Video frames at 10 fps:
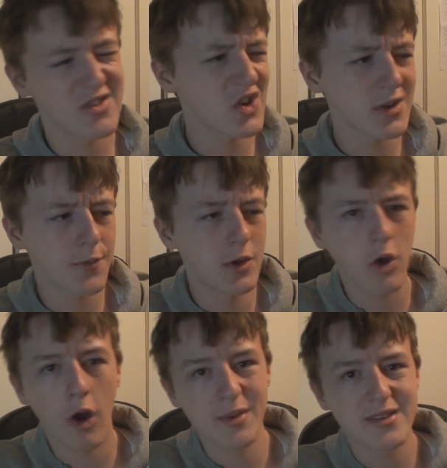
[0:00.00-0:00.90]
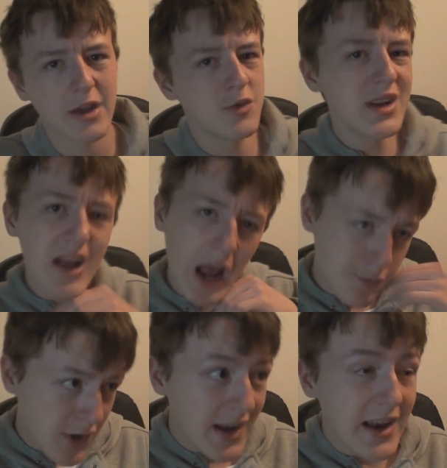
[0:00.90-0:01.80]
Just a few comments. I
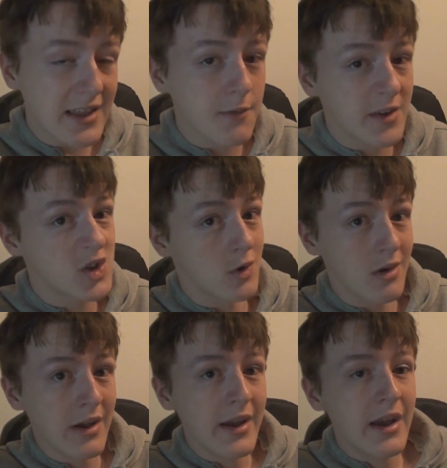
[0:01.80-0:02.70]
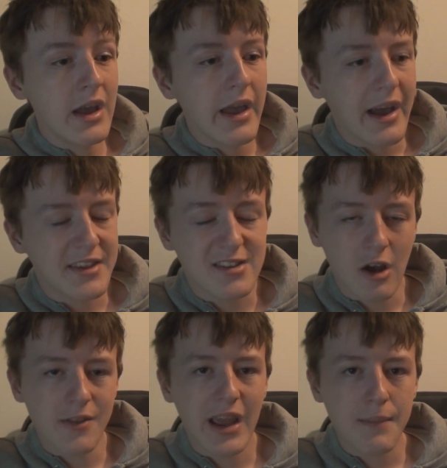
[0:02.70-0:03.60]
really like the visual at the
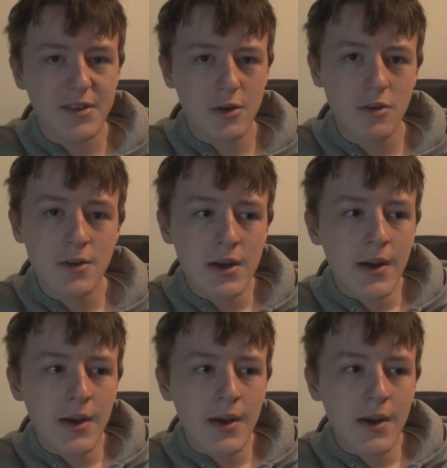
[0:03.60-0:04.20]
start of the episode.